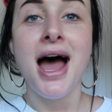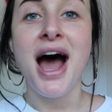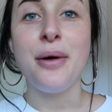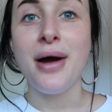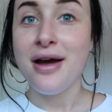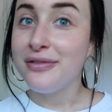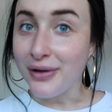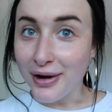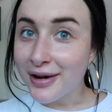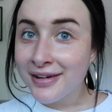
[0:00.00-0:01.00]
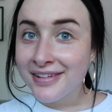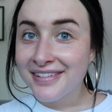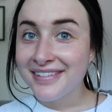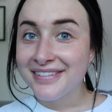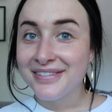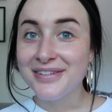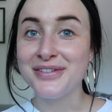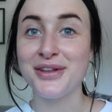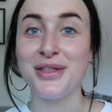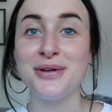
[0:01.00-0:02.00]
However,
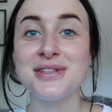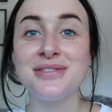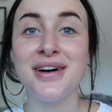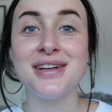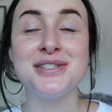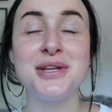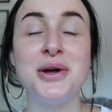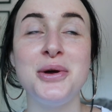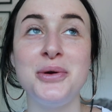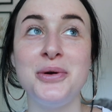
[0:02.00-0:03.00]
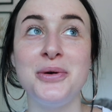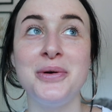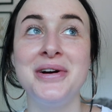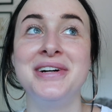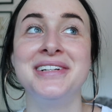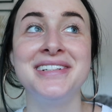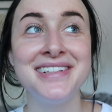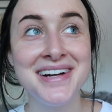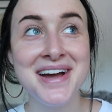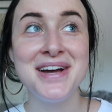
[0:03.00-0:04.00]
for those of us who
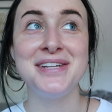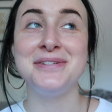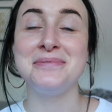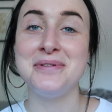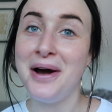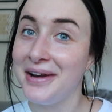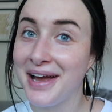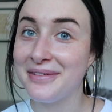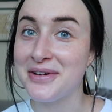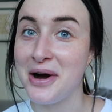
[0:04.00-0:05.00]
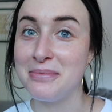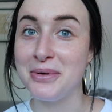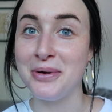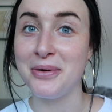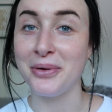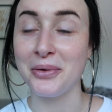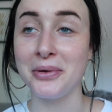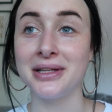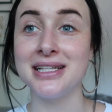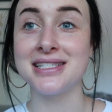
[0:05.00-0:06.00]
do not have combo or
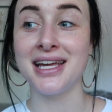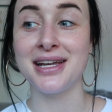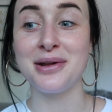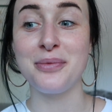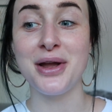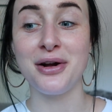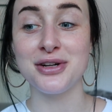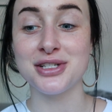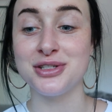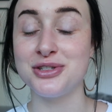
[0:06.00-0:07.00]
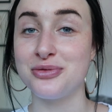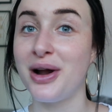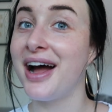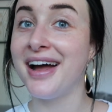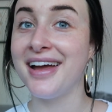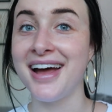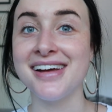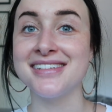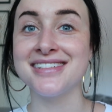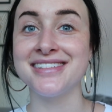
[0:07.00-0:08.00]
oily skin and we are just dry
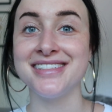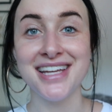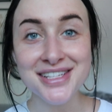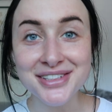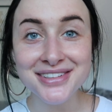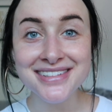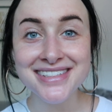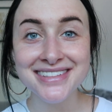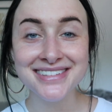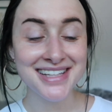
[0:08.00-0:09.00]
as the desert,